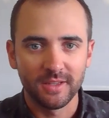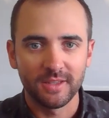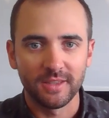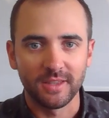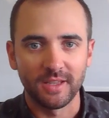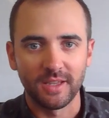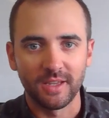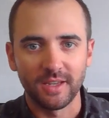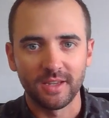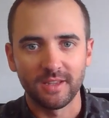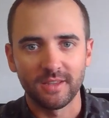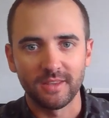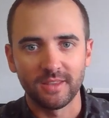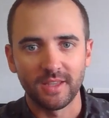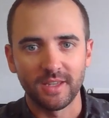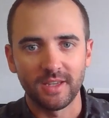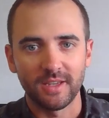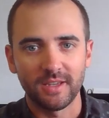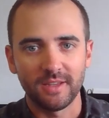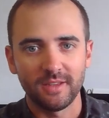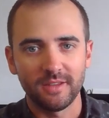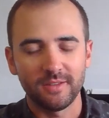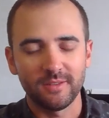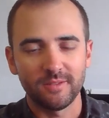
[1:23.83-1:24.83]

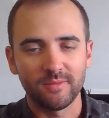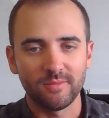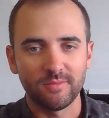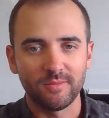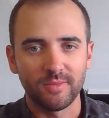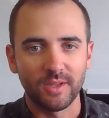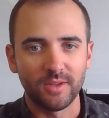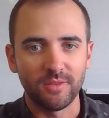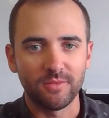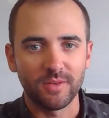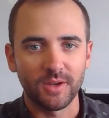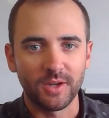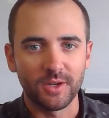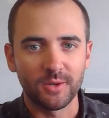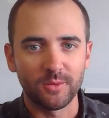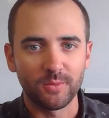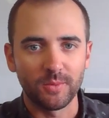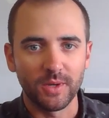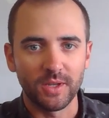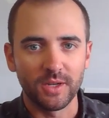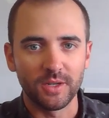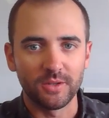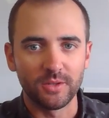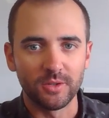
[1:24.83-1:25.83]
They find a
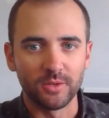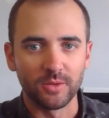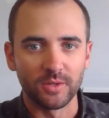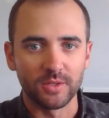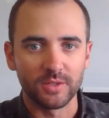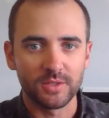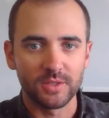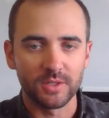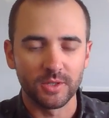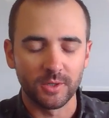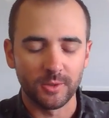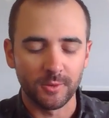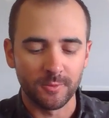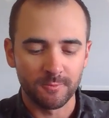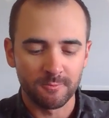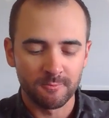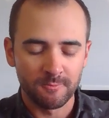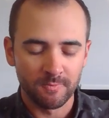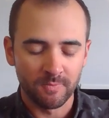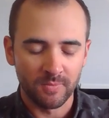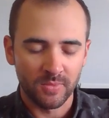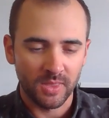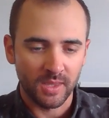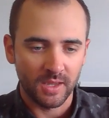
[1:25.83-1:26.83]
way to do it. So
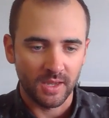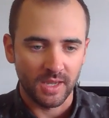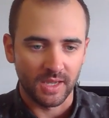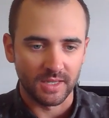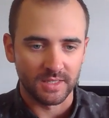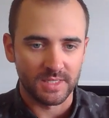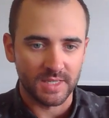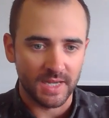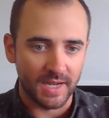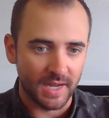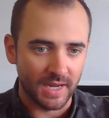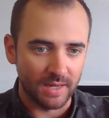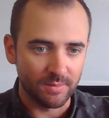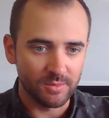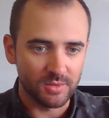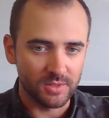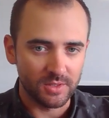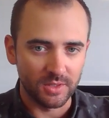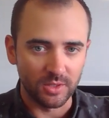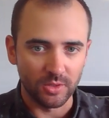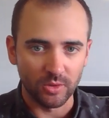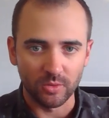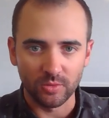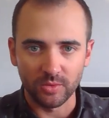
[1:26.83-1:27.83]
at times,
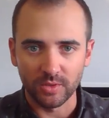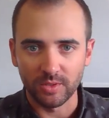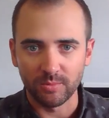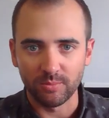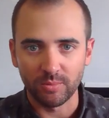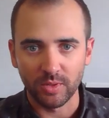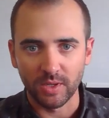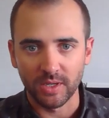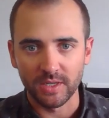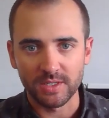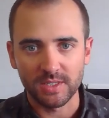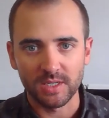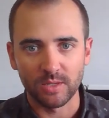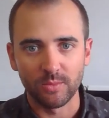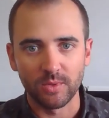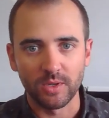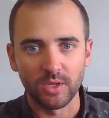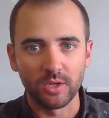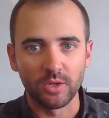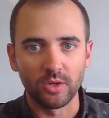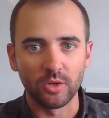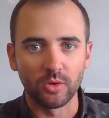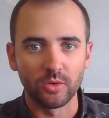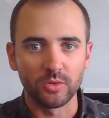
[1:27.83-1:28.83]
the only place that we
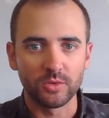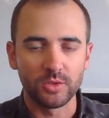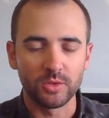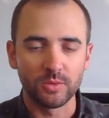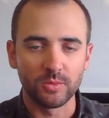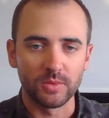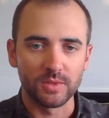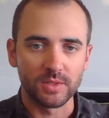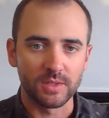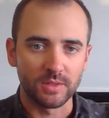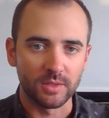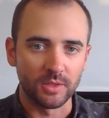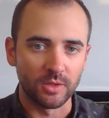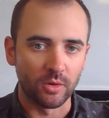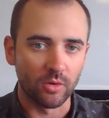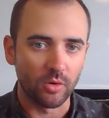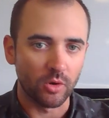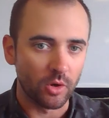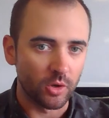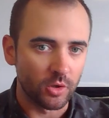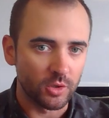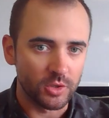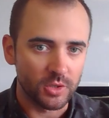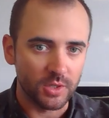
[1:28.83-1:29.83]
can go to is,
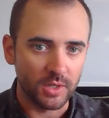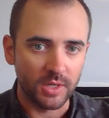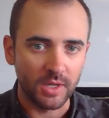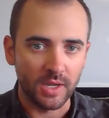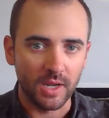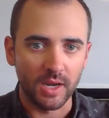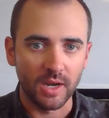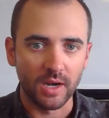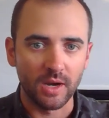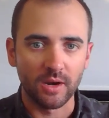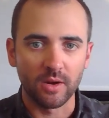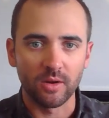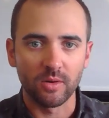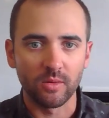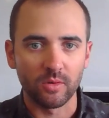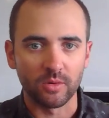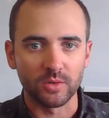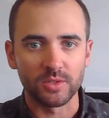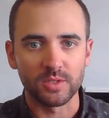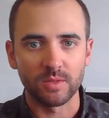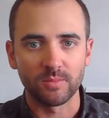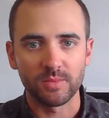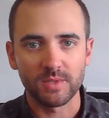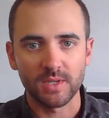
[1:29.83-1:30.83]
urgent care or
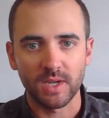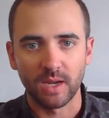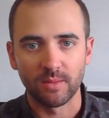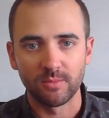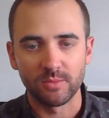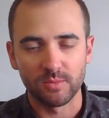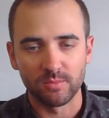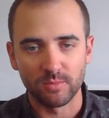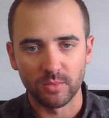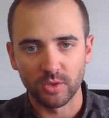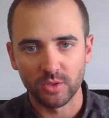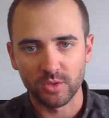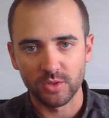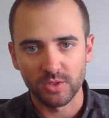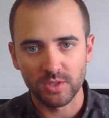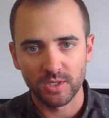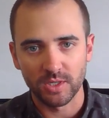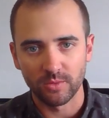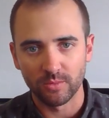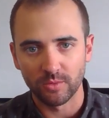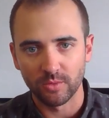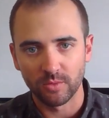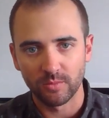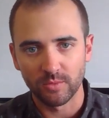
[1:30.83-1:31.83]
sometimes
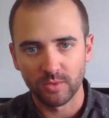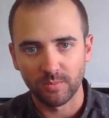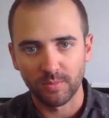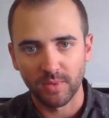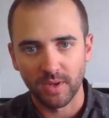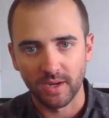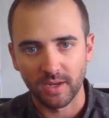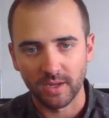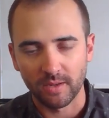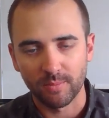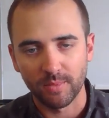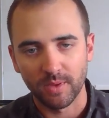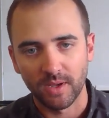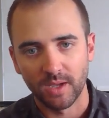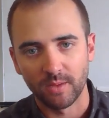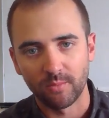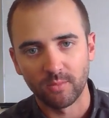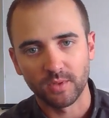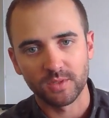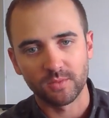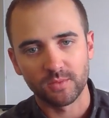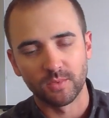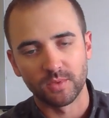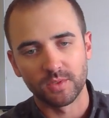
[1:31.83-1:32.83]
emergency room, depending upon
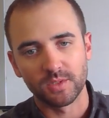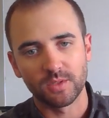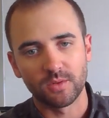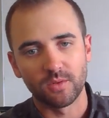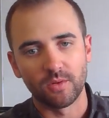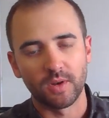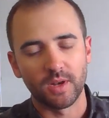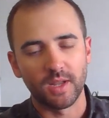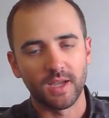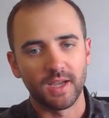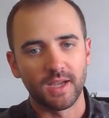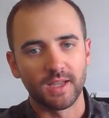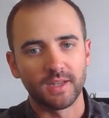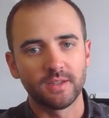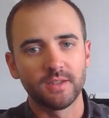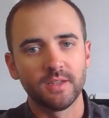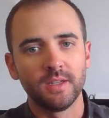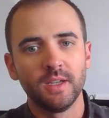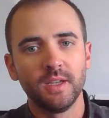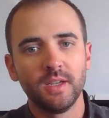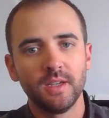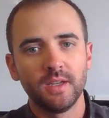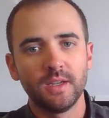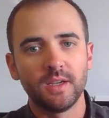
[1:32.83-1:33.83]
what's going on.
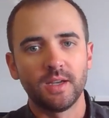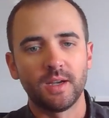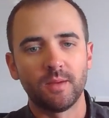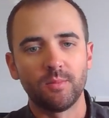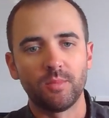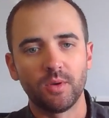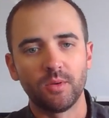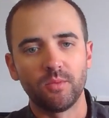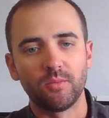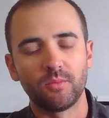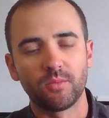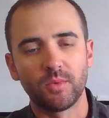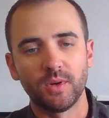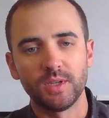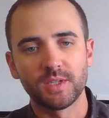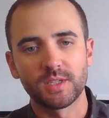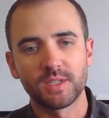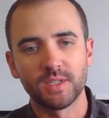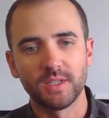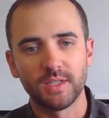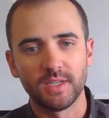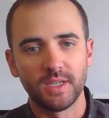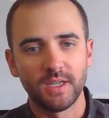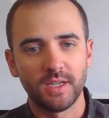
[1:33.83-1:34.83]
But
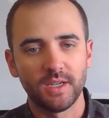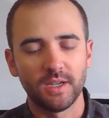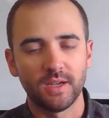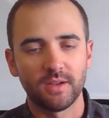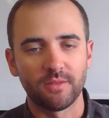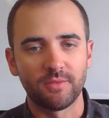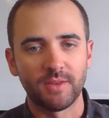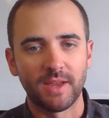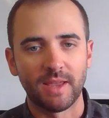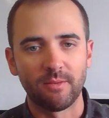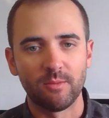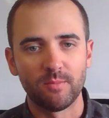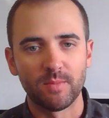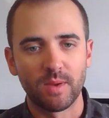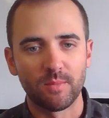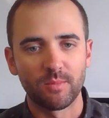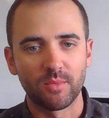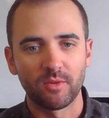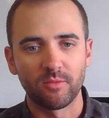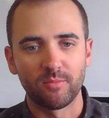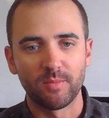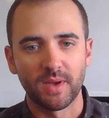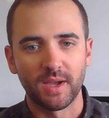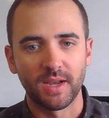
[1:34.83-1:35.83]
recently, a family
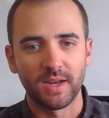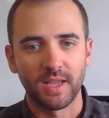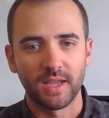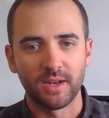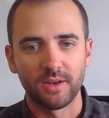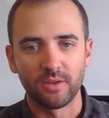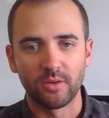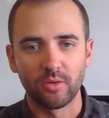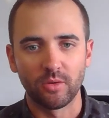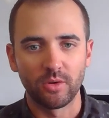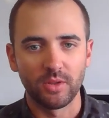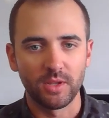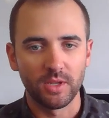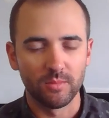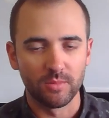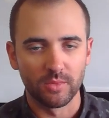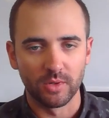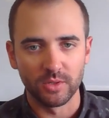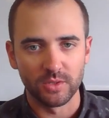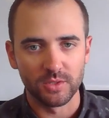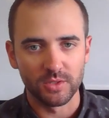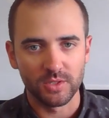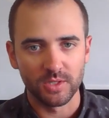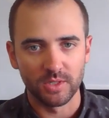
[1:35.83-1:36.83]
member of mine had to go to the
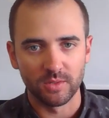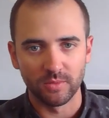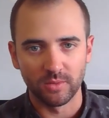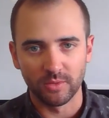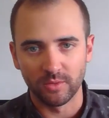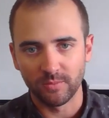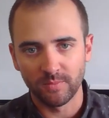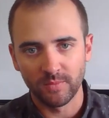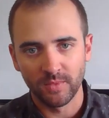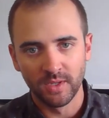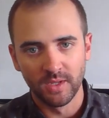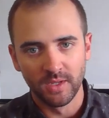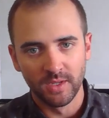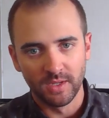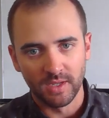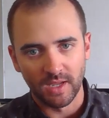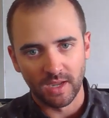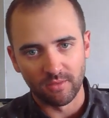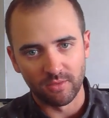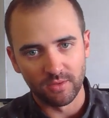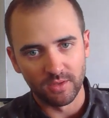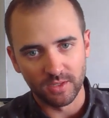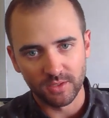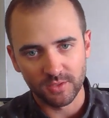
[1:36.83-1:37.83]
emergency room.
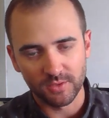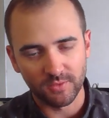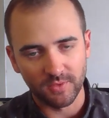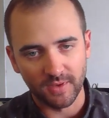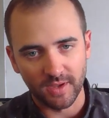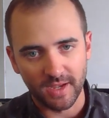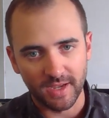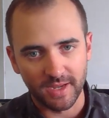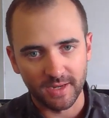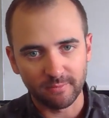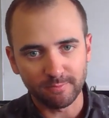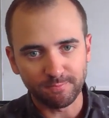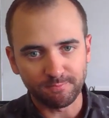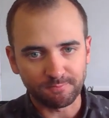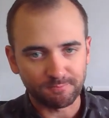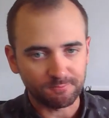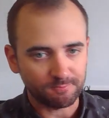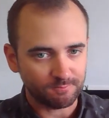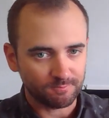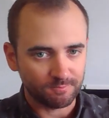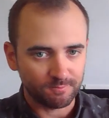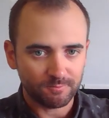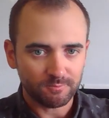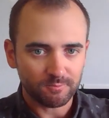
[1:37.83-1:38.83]
Everything's fine.
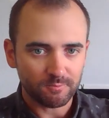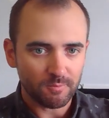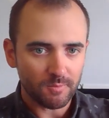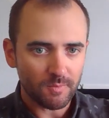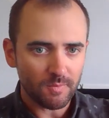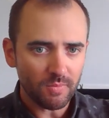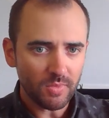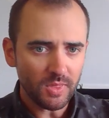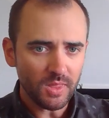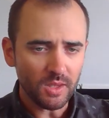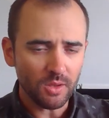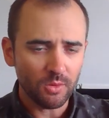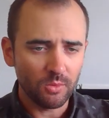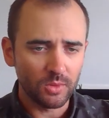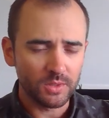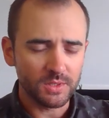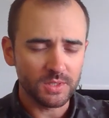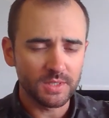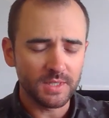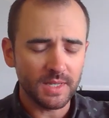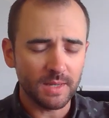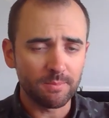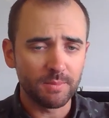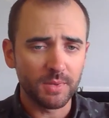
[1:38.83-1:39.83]

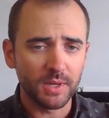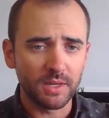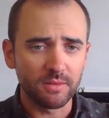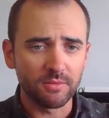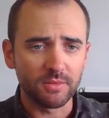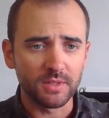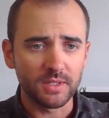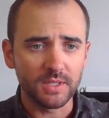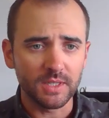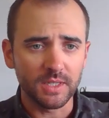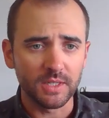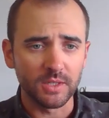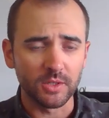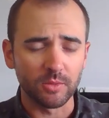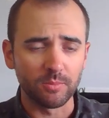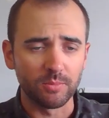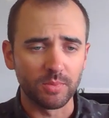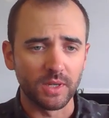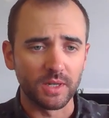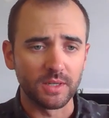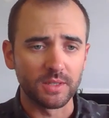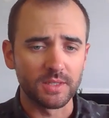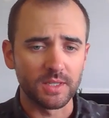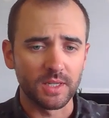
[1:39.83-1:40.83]
Wasn't that big of a deal,
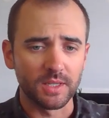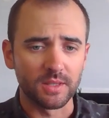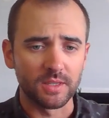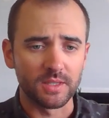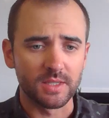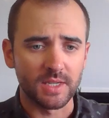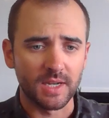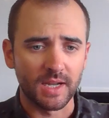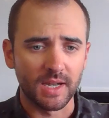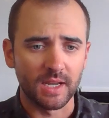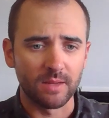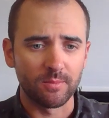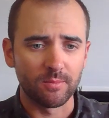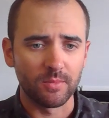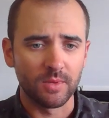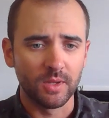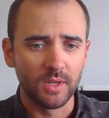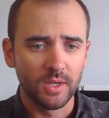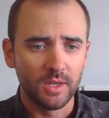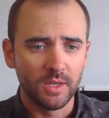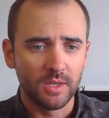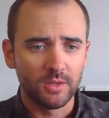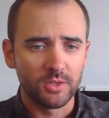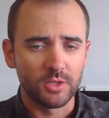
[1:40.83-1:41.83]
but at the time,
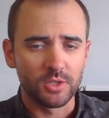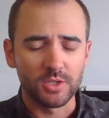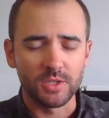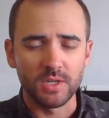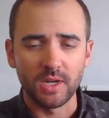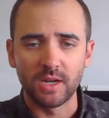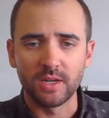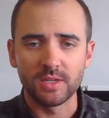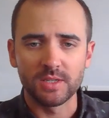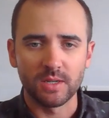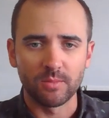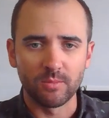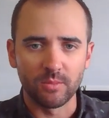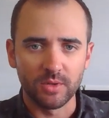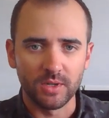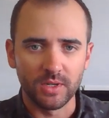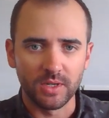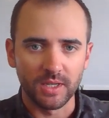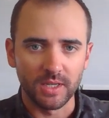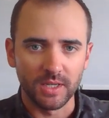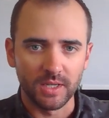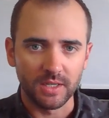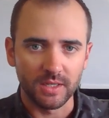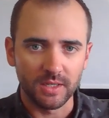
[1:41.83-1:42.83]
just needed someone
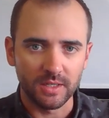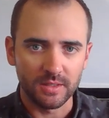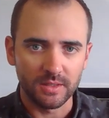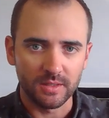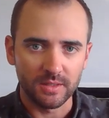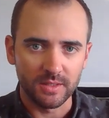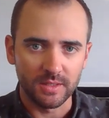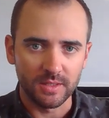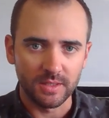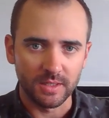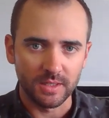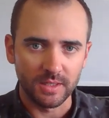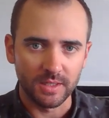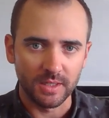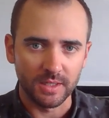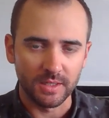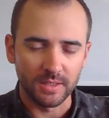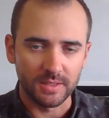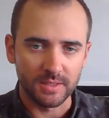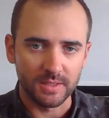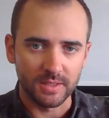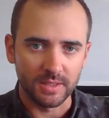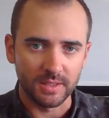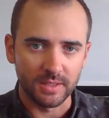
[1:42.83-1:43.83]
to get
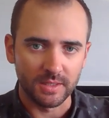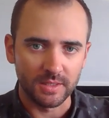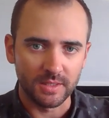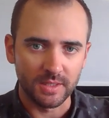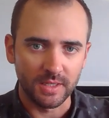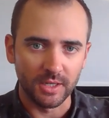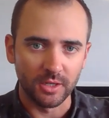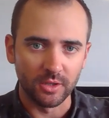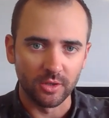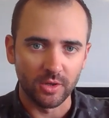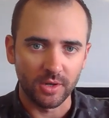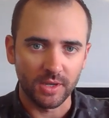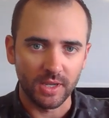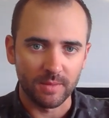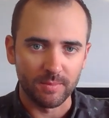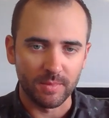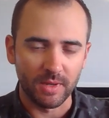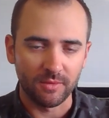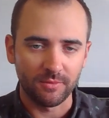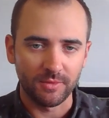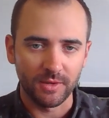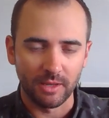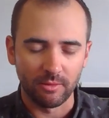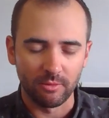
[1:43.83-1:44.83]
a look at
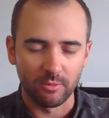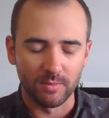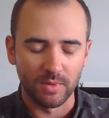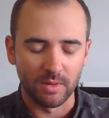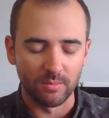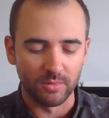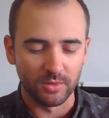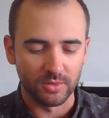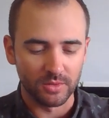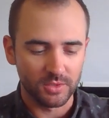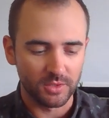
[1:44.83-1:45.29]
my family member.